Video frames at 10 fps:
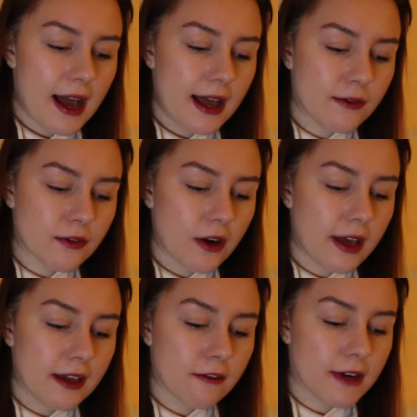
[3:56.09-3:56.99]
I've
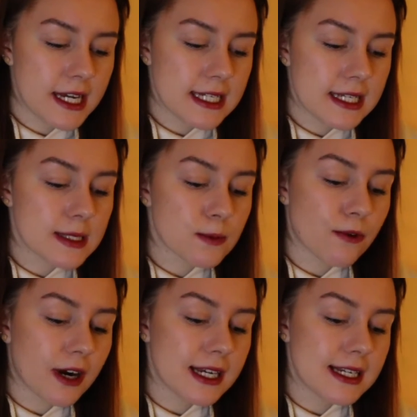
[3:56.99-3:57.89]
got a Radiance
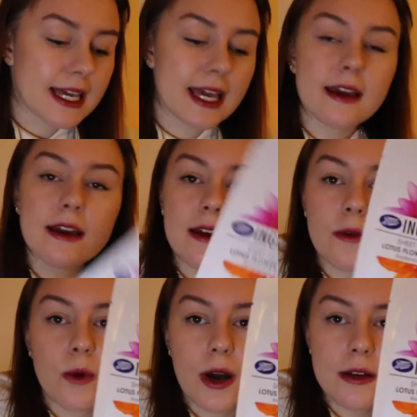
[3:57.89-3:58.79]
Brightening
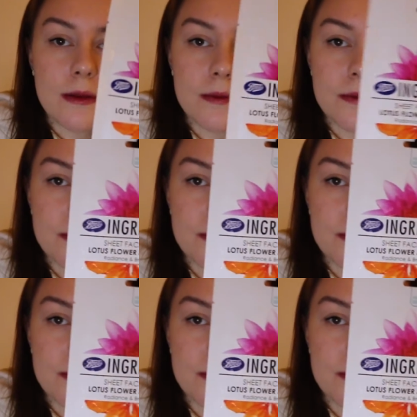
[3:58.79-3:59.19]
one.